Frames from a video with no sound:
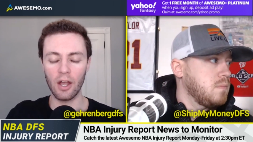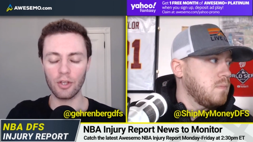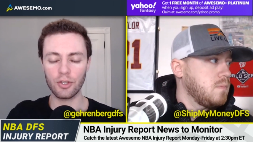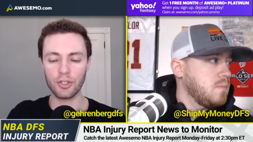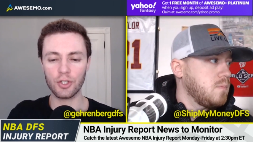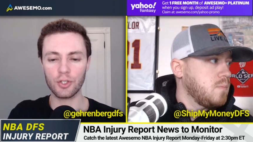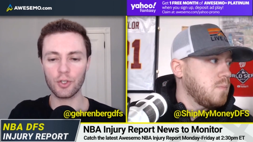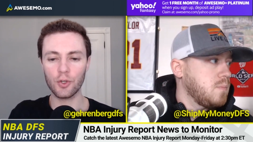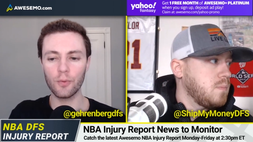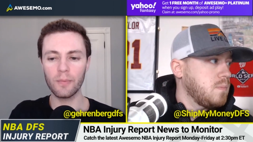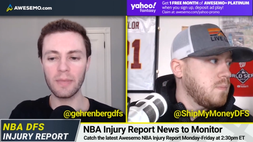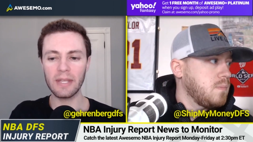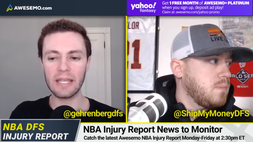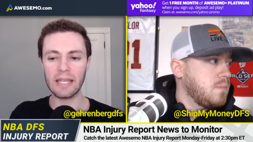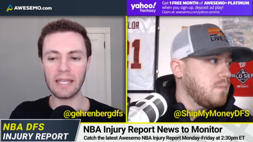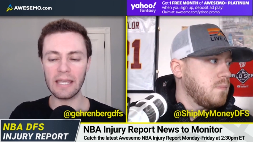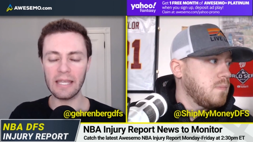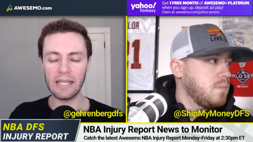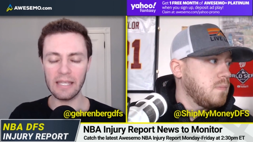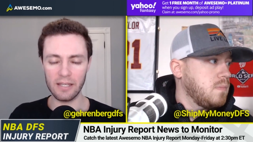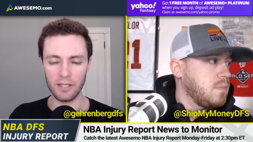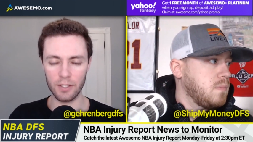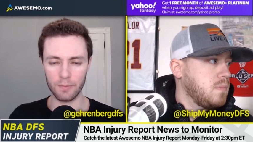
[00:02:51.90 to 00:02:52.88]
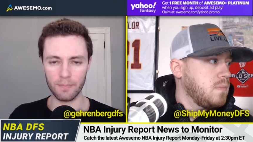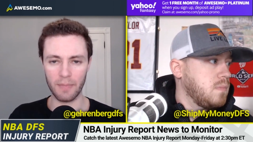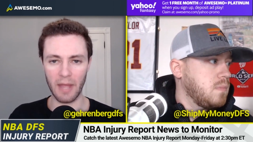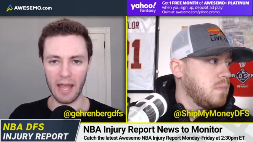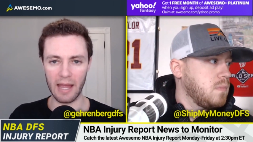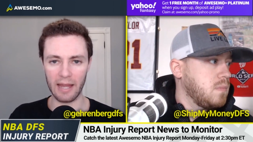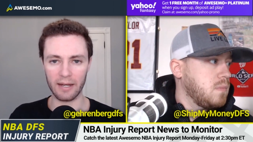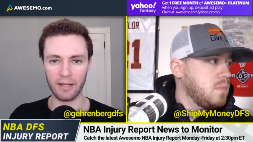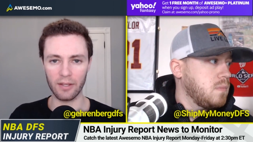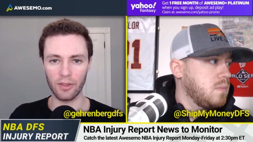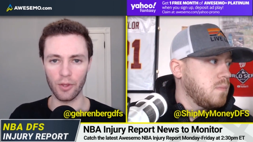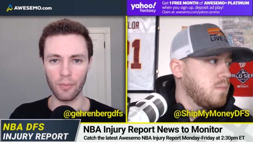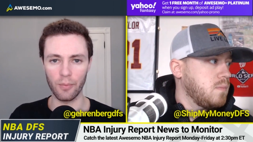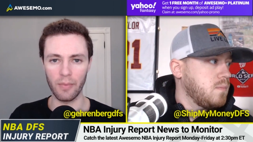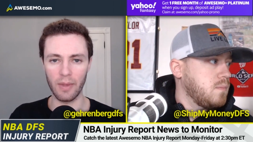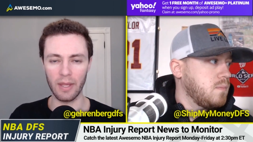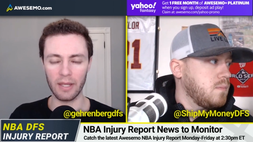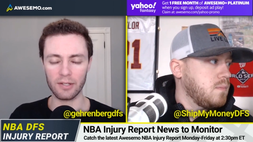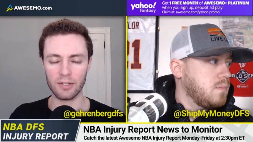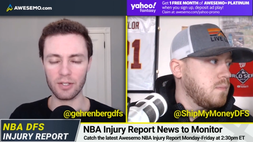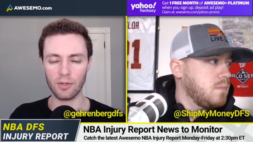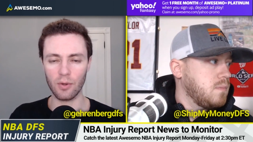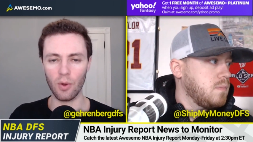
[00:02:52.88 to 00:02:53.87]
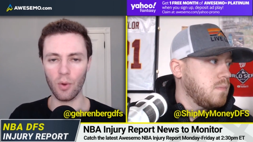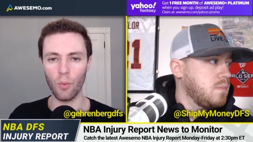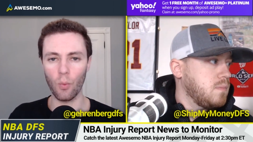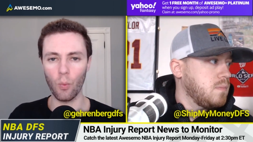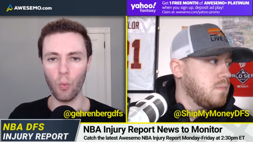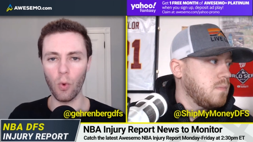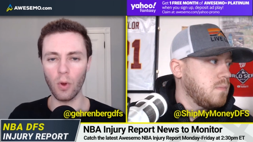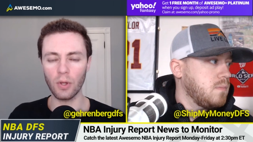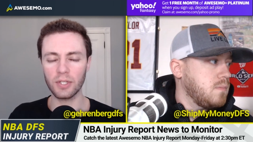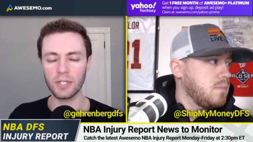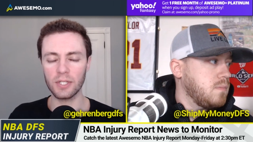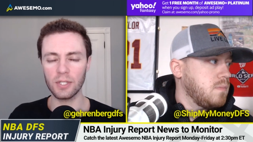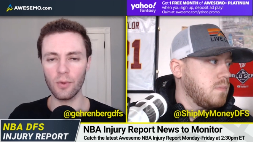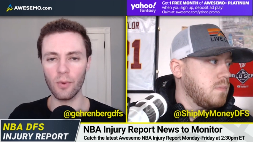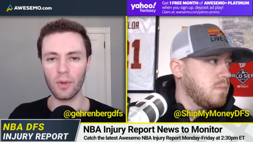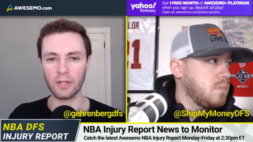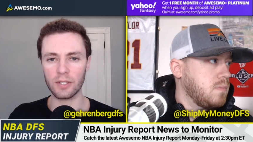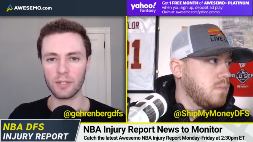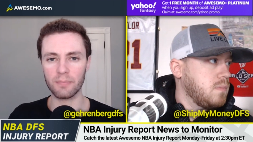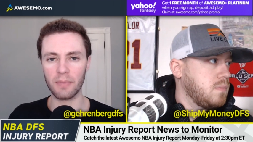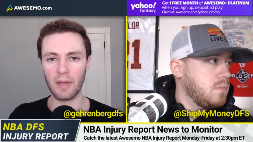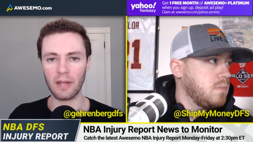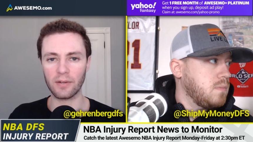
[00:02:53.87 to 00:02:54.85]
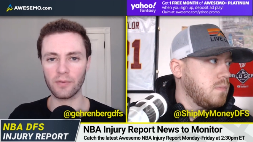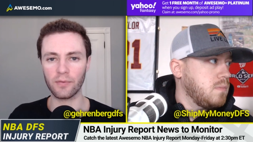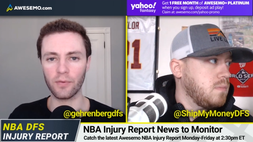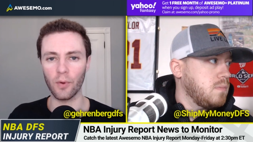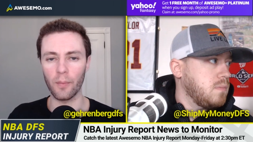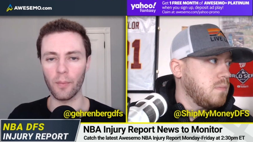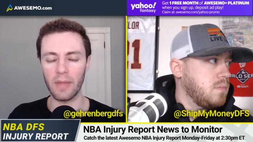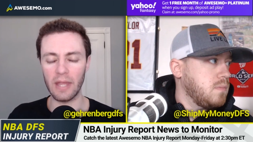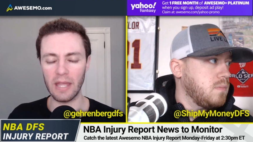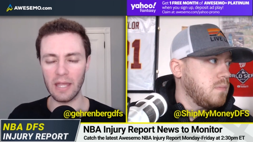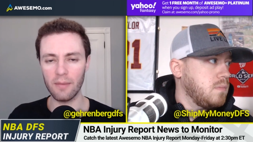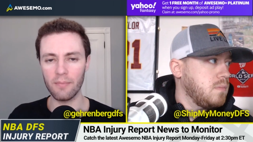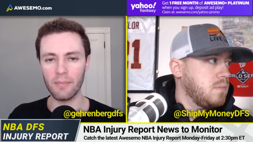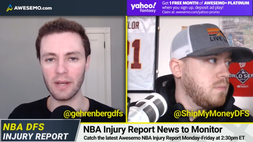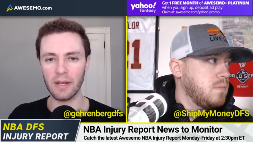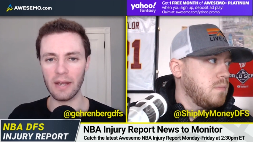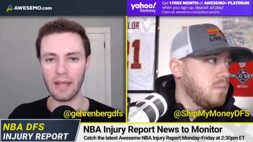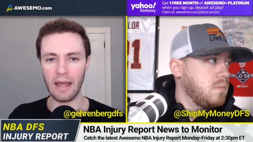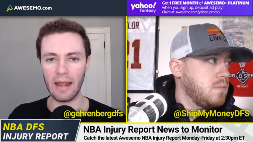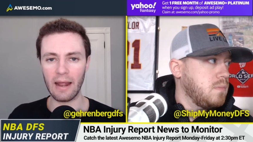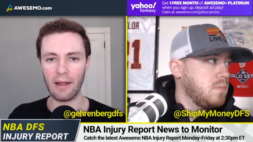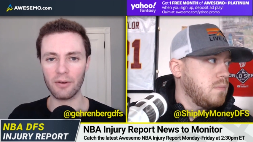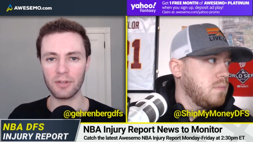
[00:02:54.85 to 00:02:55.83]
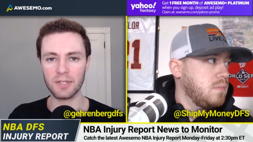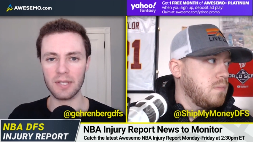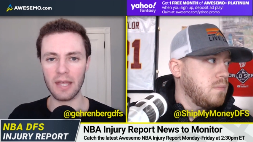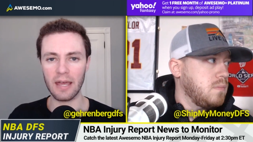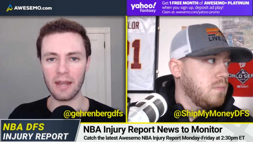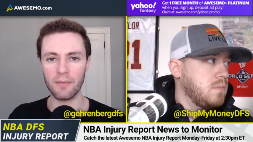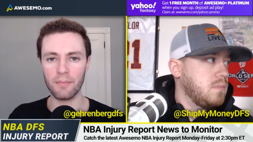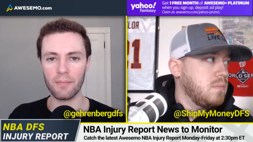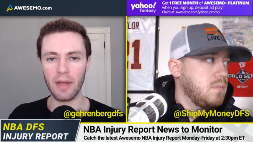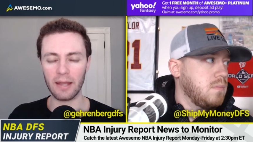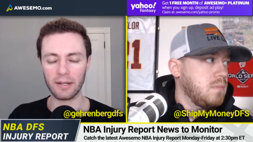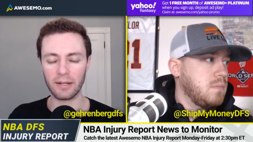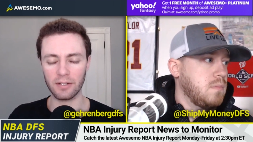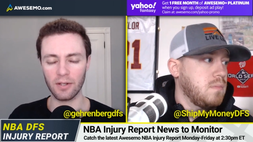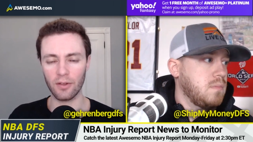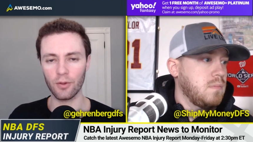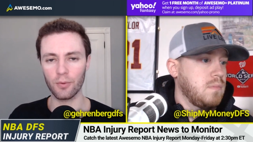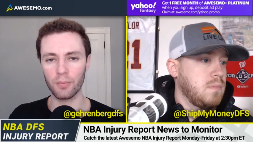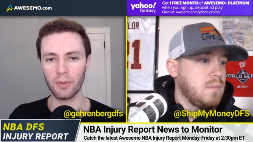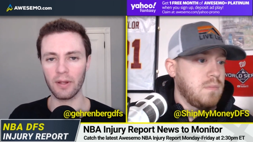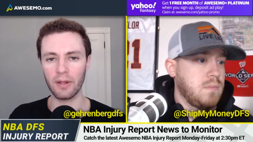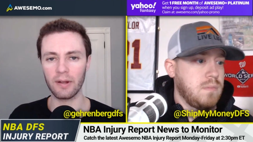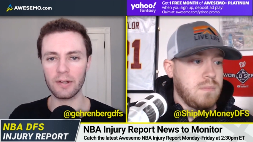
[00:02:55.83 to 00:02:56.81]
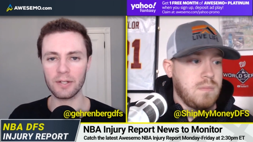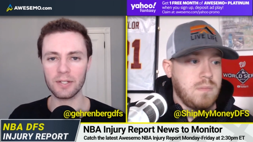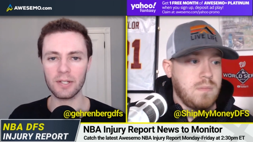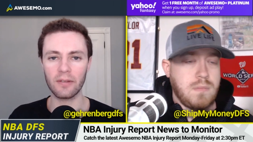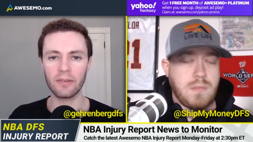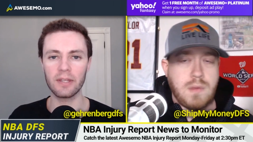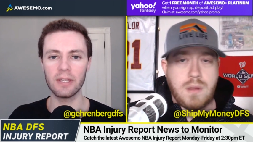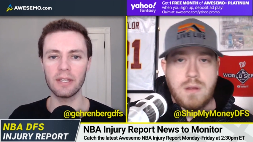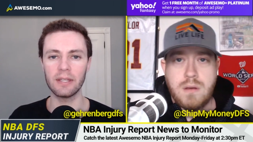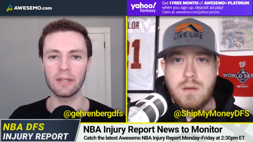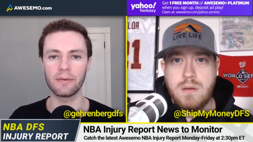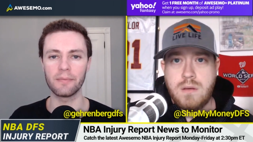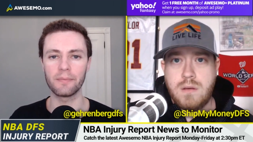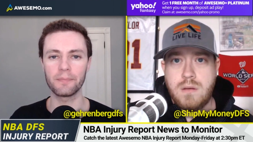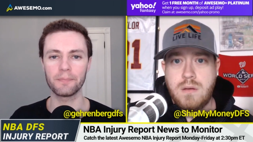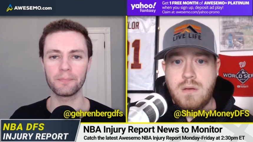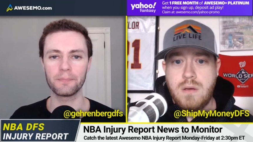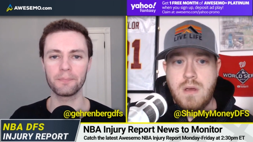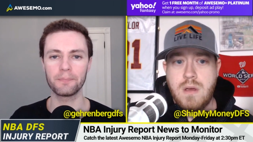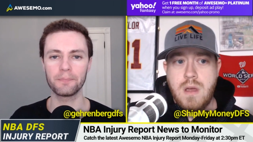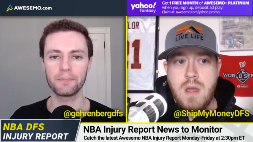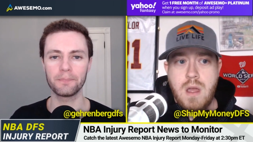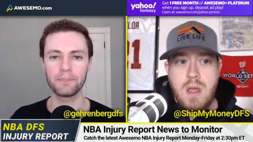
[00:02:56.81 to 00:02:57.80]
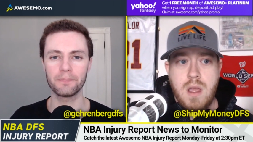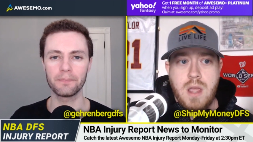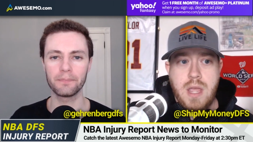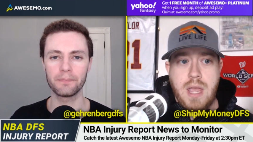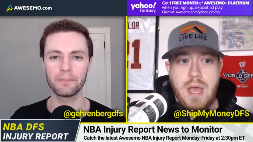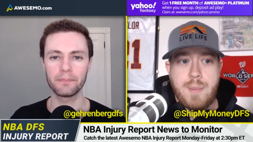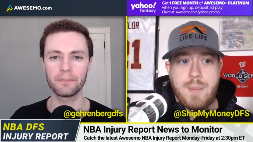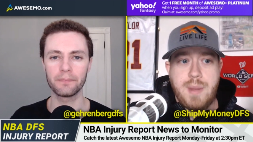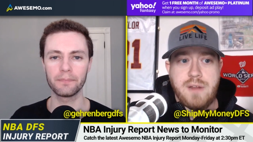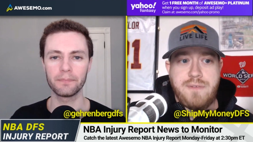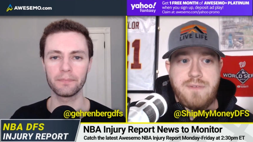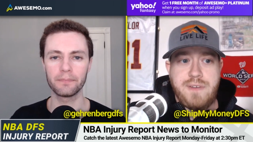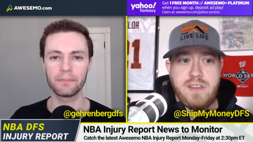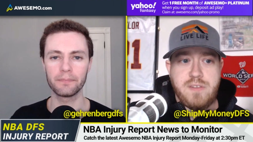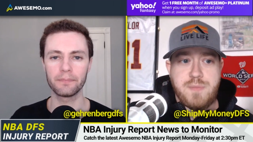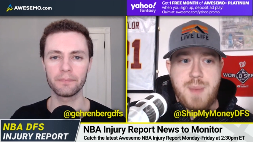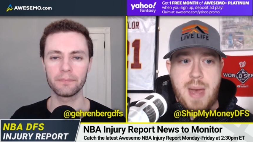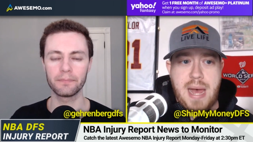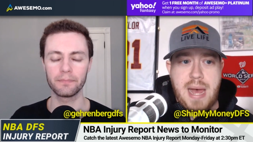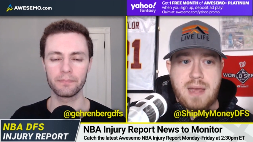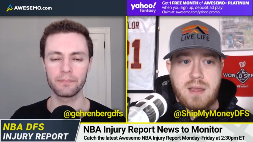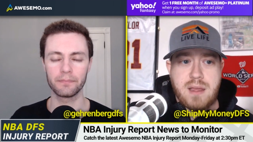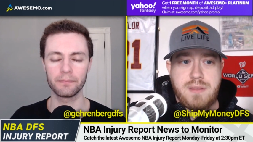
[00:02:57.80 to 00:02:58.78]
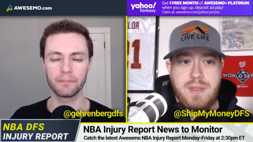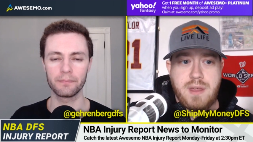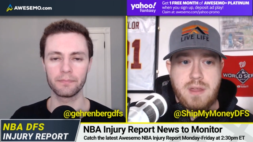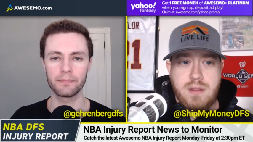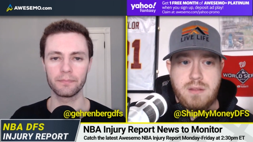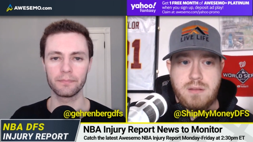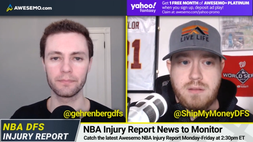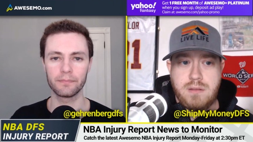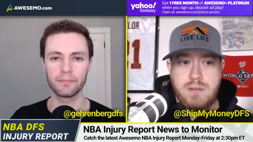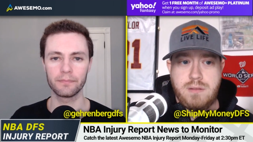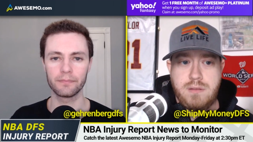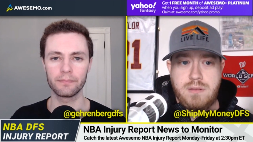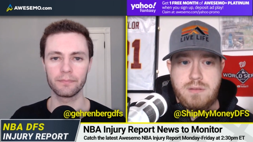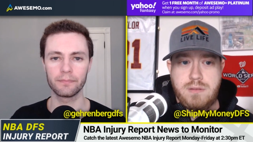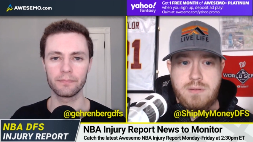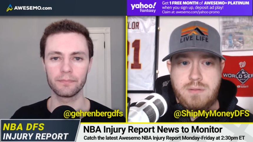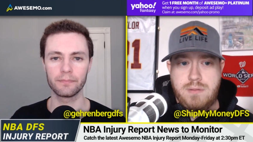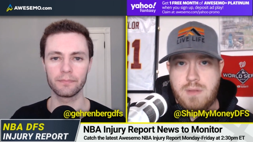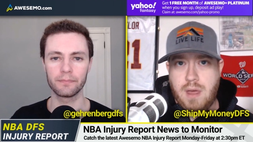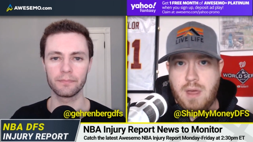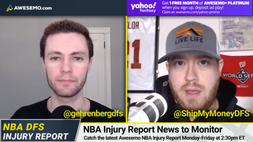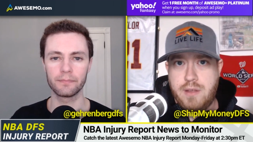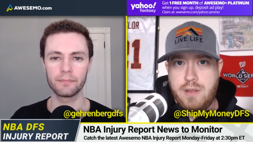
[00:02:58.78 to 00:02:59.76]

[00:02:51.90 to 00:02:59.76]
Speaker 1: Assuming he is back in the mix, what do you expect from him and how does that impact other players on the Heat?
Speaker 2: Yeah, I mean, if he's back, then I